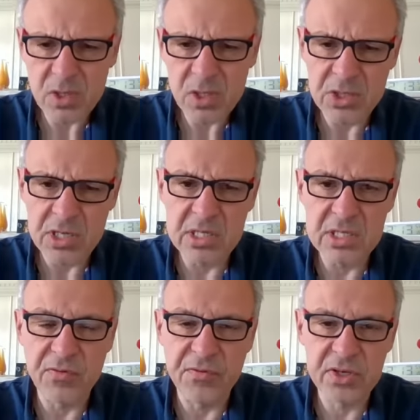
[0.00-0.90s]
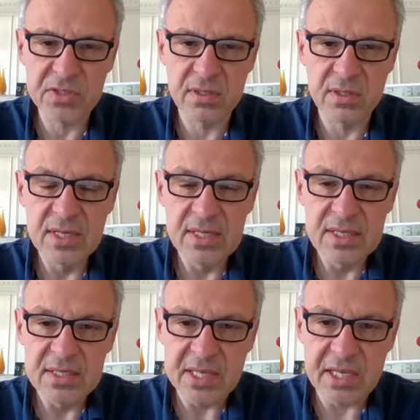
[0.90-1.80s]
So it is the first
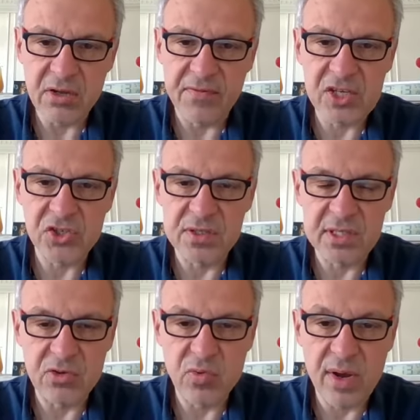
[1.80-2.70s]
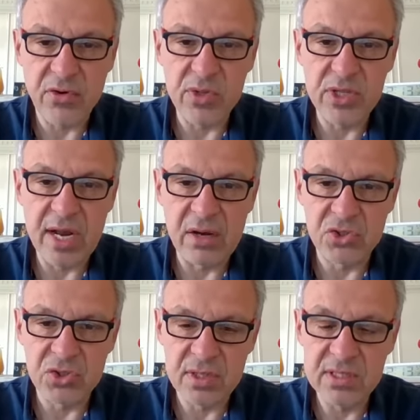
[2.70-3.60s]
set of actions that we have already
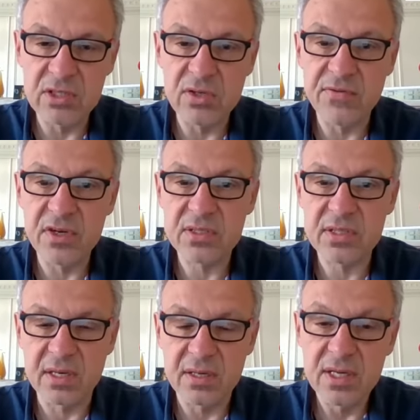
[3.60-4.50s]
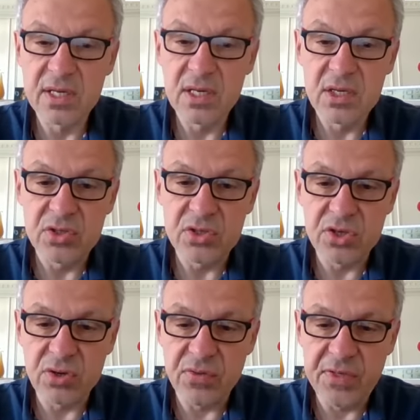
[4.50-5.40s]
launched. It is the first thing. The
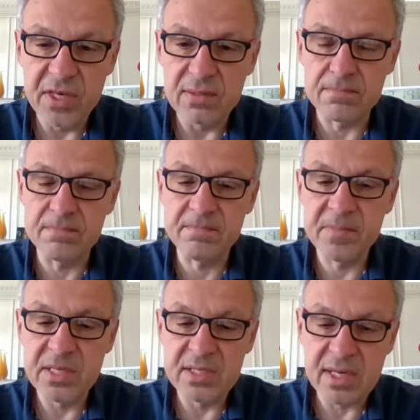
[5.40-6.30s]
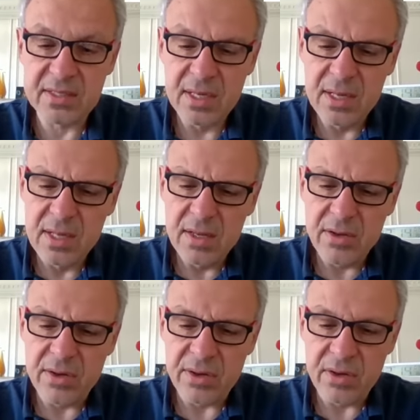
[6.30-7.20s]
second thing is that
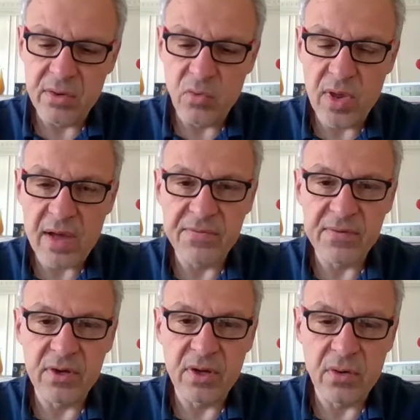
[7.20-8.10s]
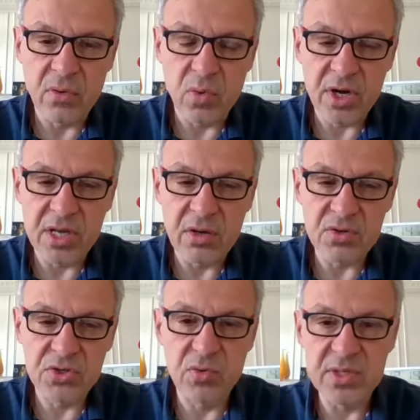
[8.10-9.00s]
we have working
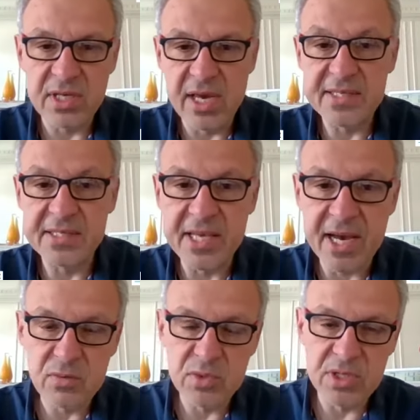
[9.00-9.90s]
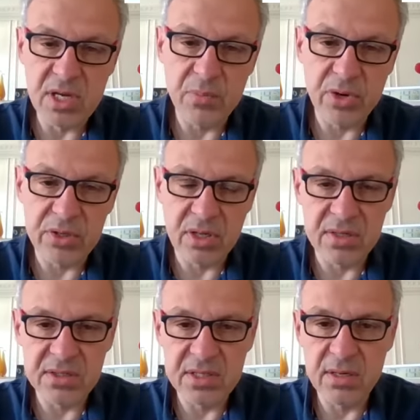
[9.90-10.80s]
also with the ACI, with the Airport
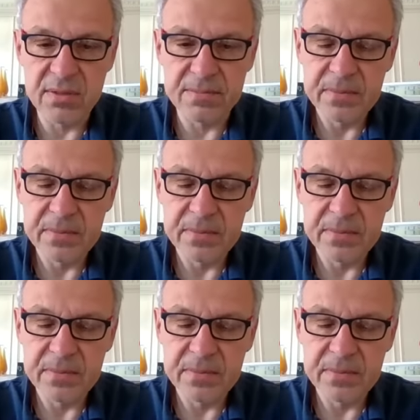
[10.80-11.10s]
Council